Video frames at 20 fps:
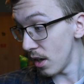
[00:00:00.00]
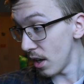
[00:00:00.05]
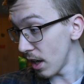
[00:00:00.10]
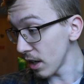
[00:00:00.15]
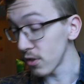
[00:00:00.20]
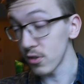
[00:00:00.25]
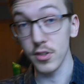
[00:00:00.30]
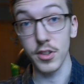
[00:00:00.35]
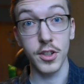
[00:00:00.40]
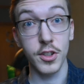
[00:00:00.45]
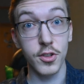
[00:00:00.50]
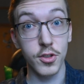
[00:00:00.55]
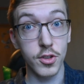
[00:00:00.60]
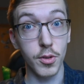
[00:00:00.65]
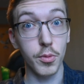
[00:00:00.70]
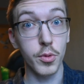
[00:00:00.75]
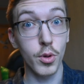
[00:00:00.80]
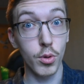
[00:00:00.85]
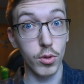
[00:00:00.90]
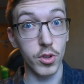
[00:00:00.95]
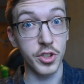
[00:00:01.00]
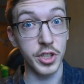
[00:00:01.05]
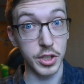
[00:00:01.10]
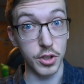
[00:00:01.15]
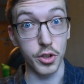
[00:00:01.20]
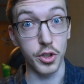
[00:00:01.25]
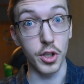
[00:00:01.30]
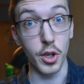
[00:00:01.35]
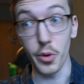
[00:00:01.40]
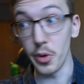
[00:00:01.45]
I have some cool shit
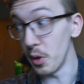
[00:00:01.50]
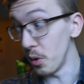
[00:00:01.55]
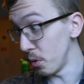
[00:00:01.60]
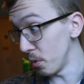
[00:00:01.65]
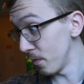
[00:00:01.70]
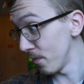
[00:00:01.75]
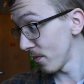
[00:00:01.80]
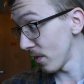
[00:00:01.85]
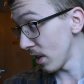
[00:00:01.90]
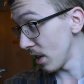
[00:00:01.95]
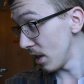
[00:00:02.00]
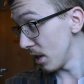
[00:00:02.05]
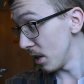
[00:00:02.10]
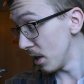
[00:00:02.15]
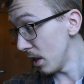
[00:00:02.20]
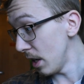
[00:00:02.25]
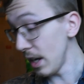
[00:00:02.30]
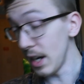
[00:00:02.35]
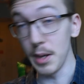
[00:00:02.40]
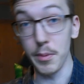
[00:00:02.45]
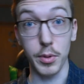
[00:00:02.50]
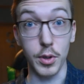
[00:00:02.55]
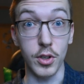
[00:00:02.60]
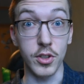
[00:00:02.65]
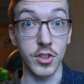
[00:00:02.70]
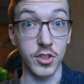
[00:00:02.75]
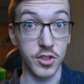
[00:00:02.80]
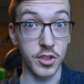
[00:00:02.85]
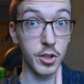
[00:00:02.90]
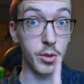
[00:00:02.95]
to show you, and
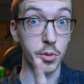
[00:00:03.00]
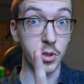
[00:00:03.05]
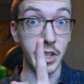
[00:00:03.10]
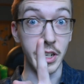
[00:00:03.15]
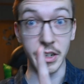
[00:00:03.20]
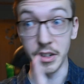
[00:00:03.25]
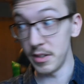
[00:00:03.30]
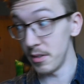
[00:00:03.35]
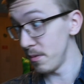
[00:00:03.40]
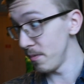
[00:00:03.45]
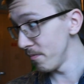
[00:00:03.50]
because it's New Year.